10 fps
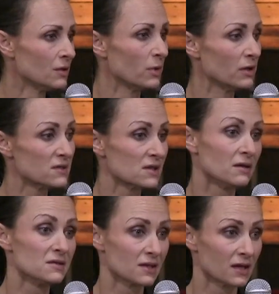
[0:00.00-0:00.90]
where it
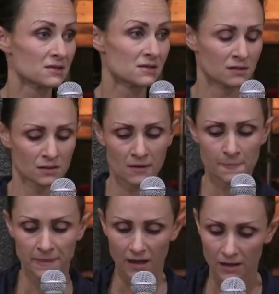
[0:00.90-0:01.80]
tells us
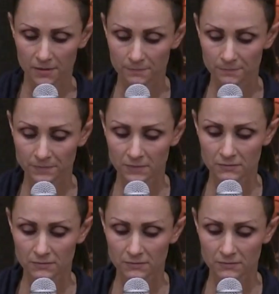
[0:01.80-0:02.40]
um,